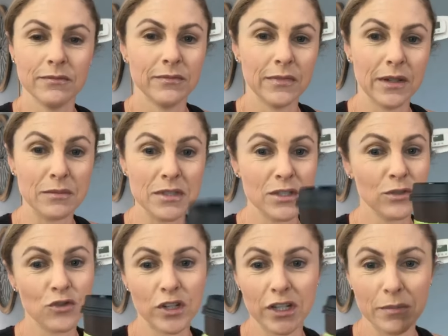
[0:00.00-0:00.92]
I'm still
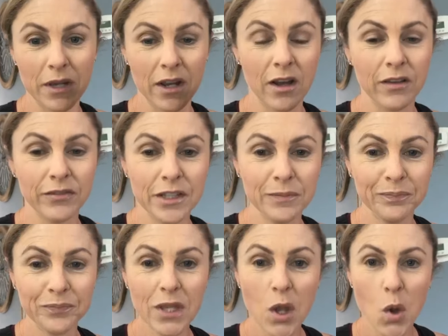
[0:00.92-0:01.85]
drinking my coffee.
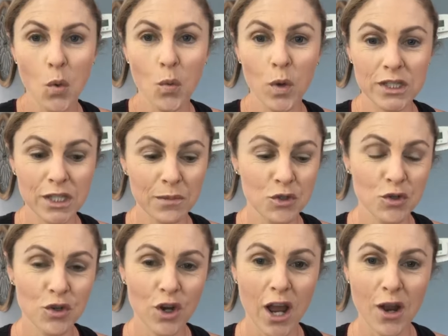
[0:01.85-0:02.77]
What's up,
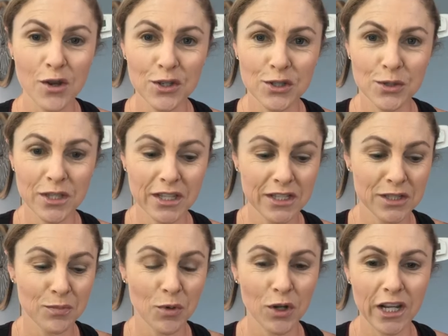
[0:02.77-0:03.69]
Junior? How are you doing
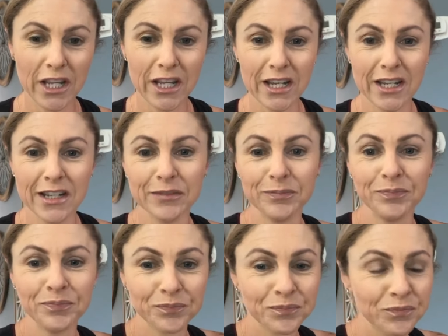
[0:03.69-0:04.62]
this
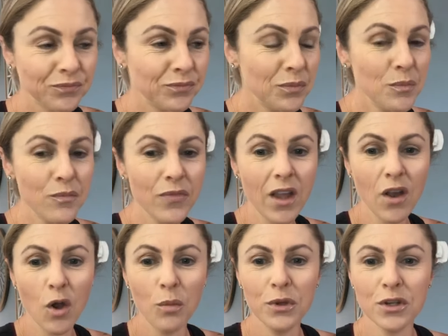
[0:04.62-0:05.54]
morning?
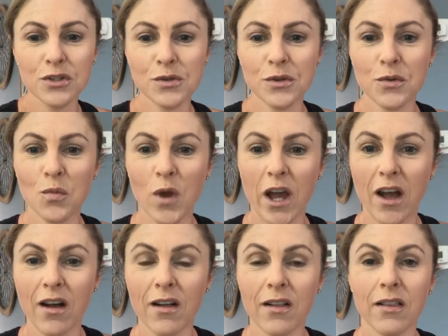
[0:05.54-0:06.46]
Hope you're doing
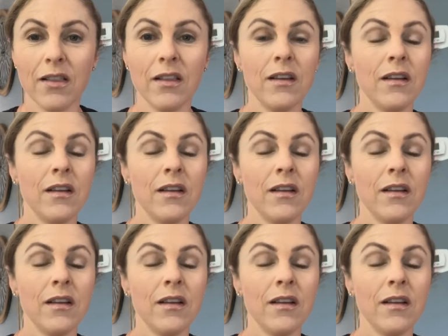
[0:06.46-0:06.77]
well.